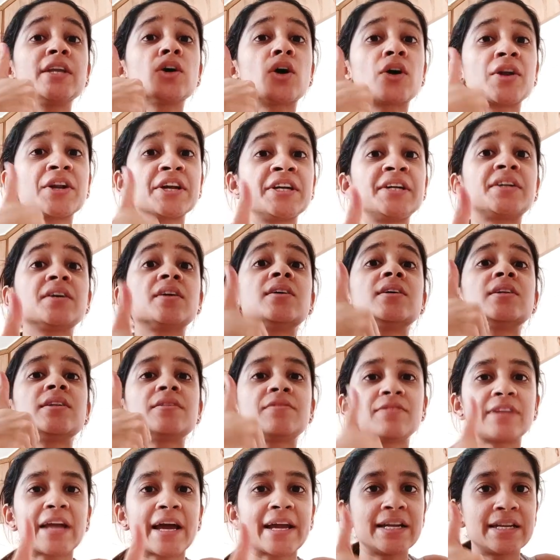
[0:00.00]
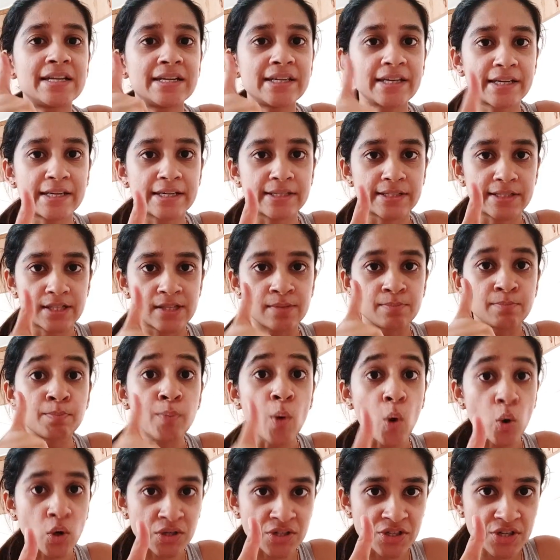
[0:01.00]
your return flight tickets
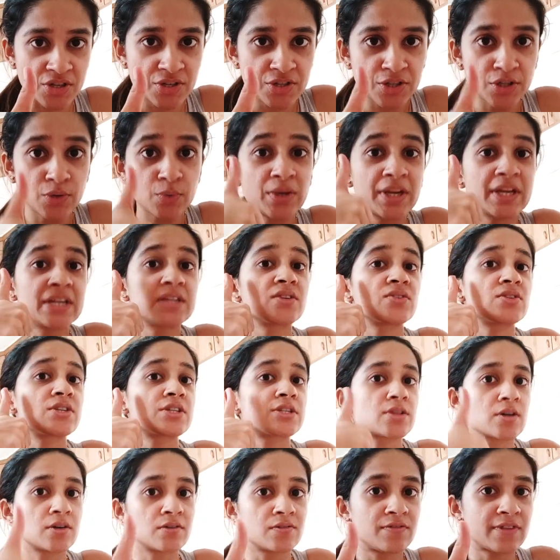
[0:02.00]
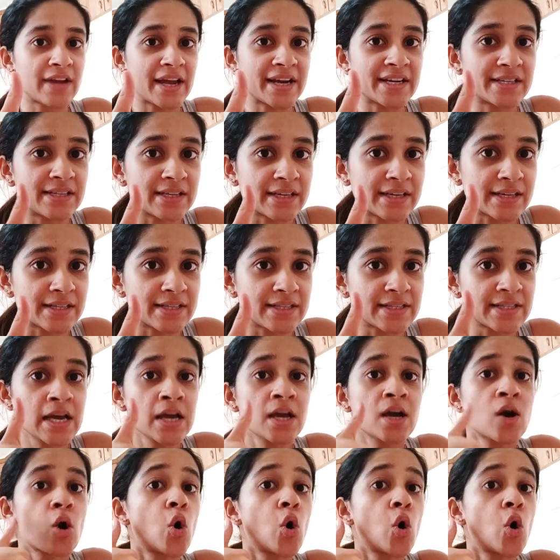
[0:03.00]
booked. You need a return flight tickets.